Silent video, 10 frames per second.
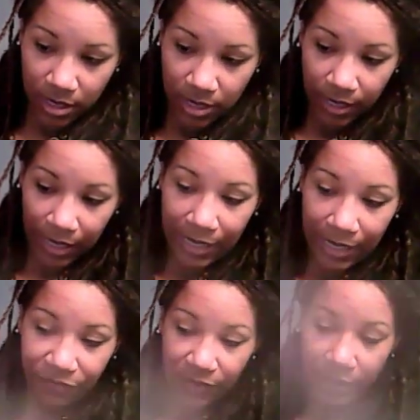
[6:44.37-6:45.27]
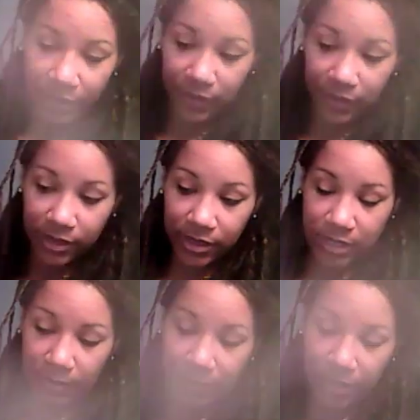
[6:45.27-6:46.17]
And I find that the
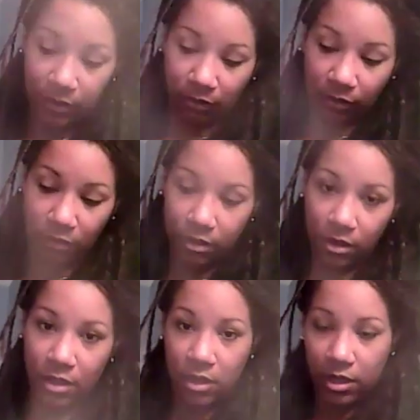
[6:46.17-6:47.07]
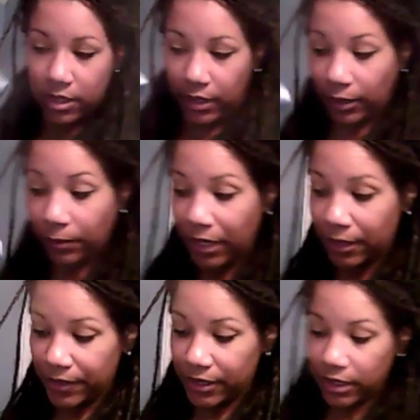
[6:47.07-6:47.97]
steaming, in my
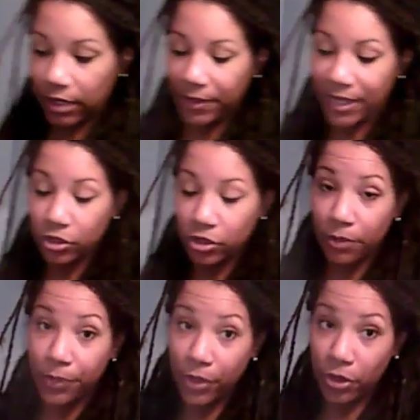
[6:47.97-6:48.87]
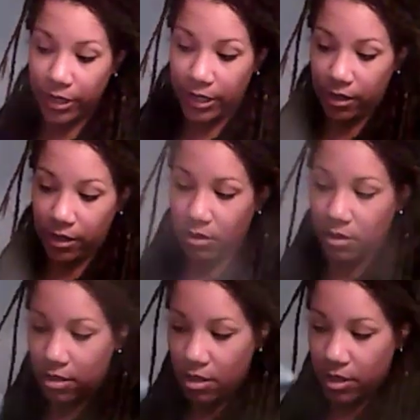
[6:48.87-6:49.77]
opinion, compared to burning,
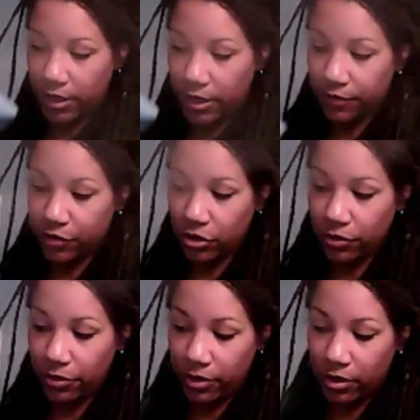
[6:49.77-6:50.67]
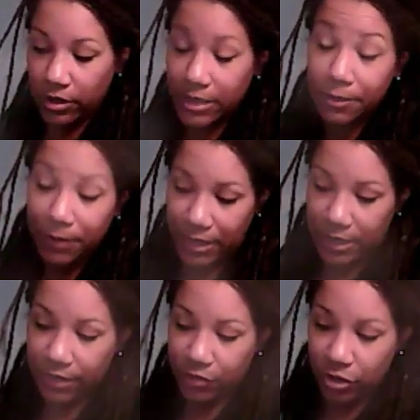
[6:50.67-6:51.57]
gives you
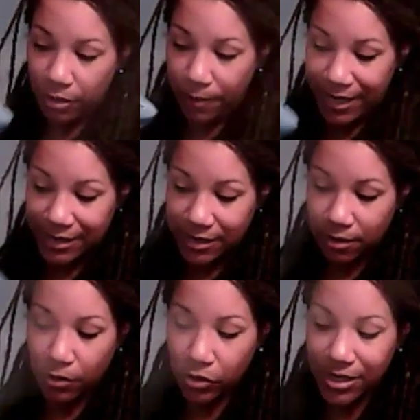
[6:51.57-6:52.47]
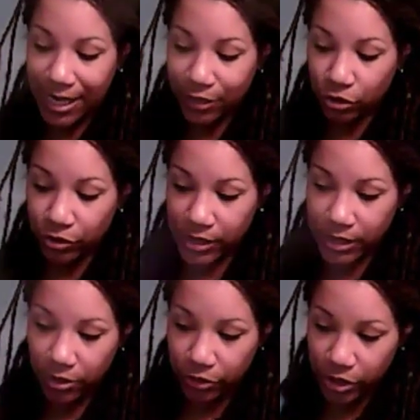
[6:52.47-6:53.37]
the best, most natural
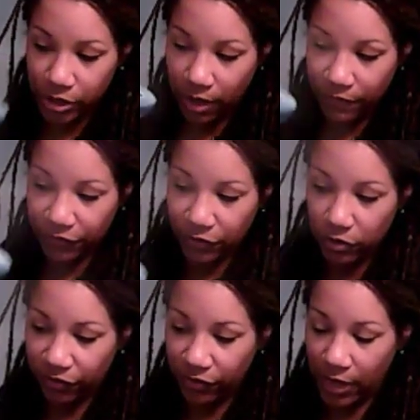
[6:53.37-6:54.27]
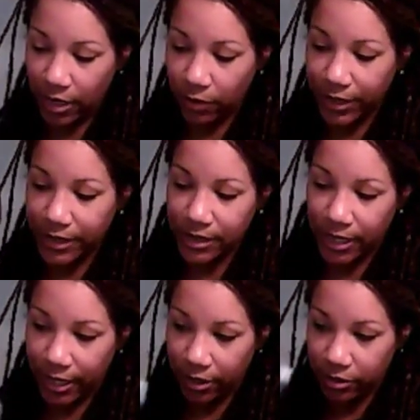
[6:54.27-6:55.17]
seal. You still have a few little flyaways and
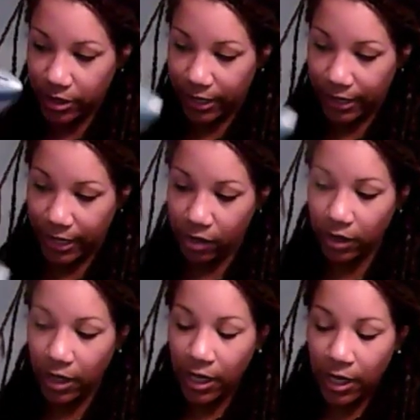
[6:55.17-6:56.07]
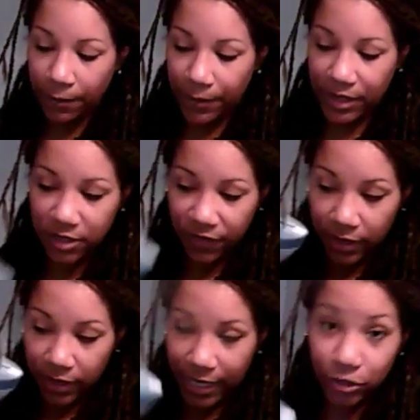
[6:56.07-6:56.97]
hairs hanging out, but that's
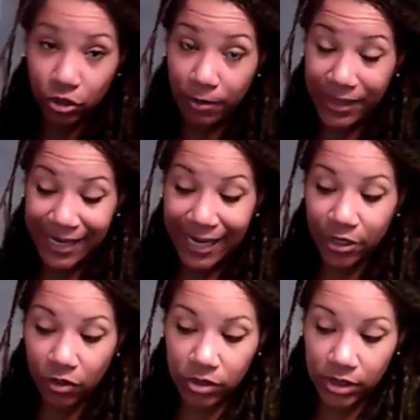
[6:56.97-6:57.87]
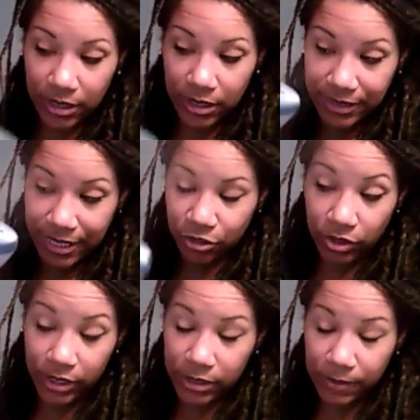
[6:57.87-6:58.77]
very natural. My 8-year-old son has had
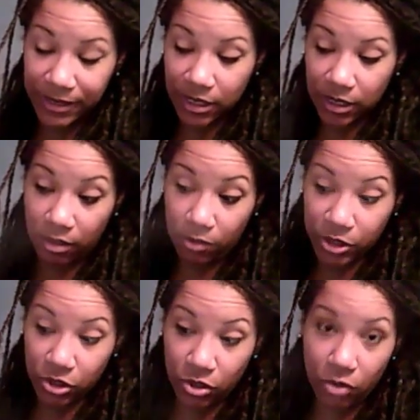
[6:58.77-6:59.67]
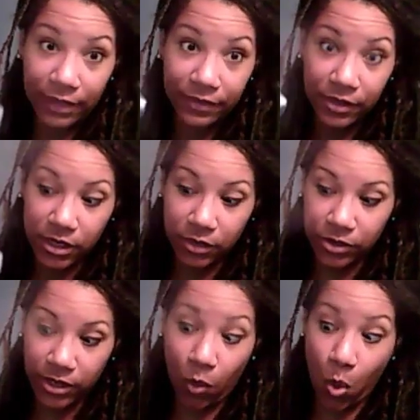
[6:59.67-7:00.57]
dreads basically almost his whole life since he was
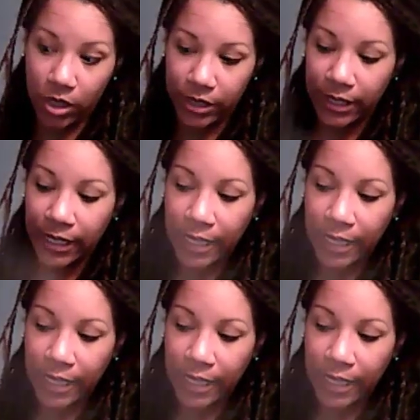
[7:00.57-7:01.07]
like 1.